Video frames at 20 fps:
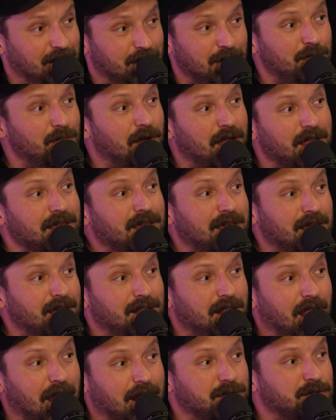You might
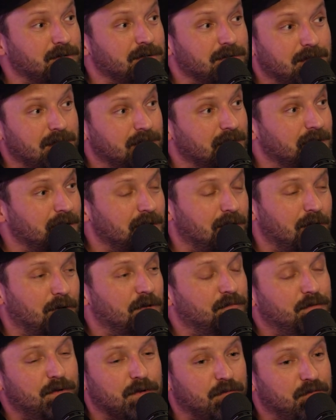get, like, you know,
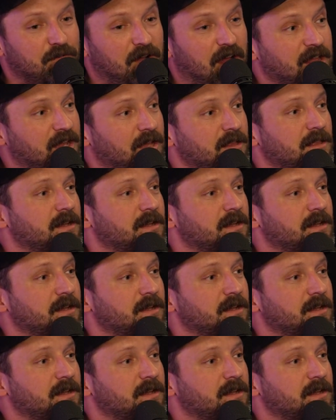if you're fighting,